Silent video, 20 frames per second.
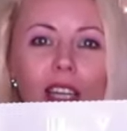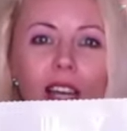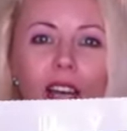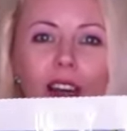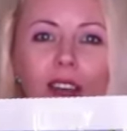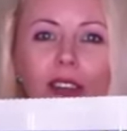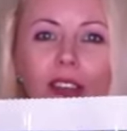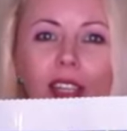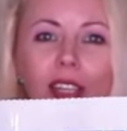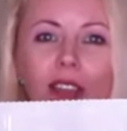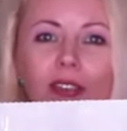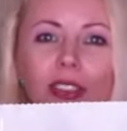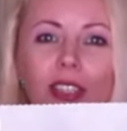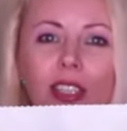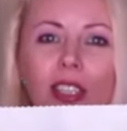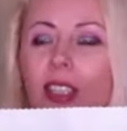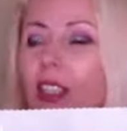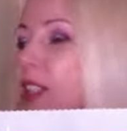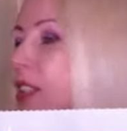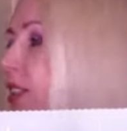how can
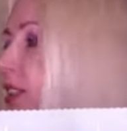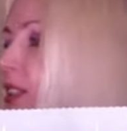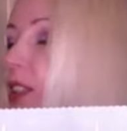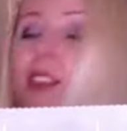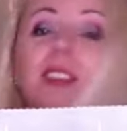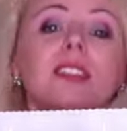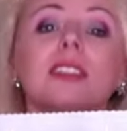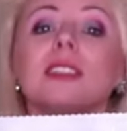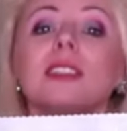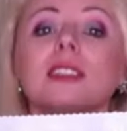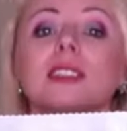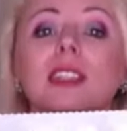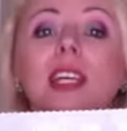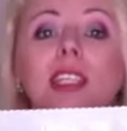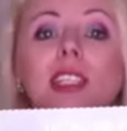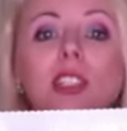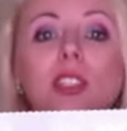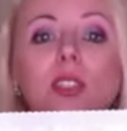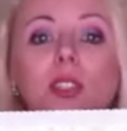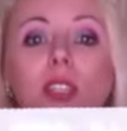we not to